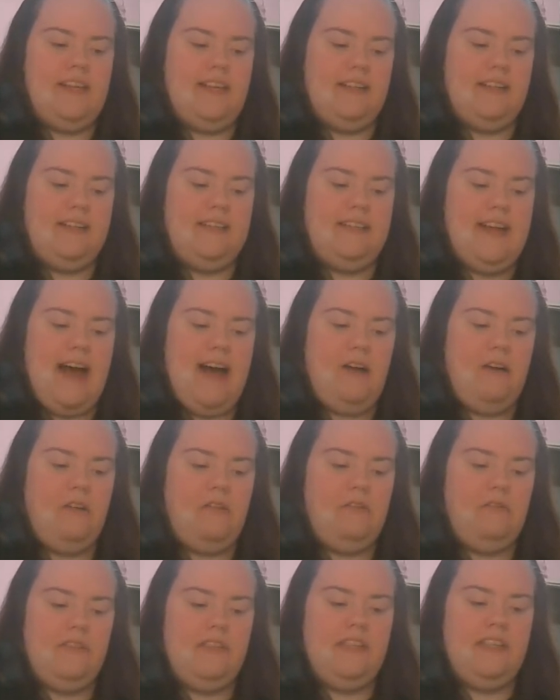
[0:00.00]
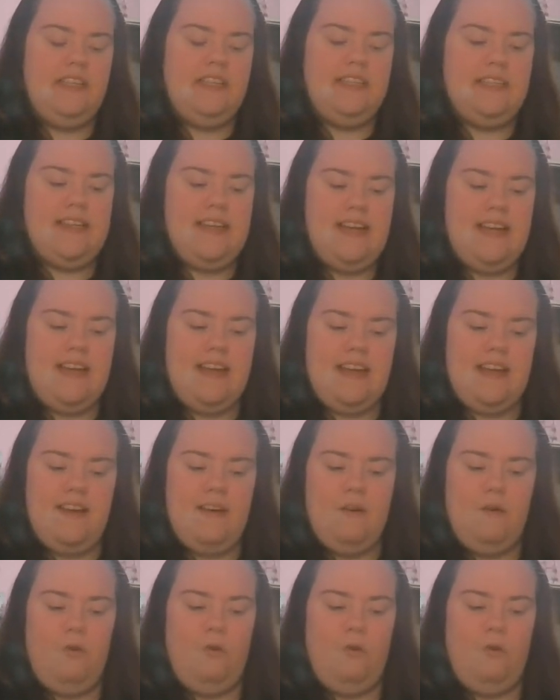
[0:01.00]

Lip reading: and down to the sea,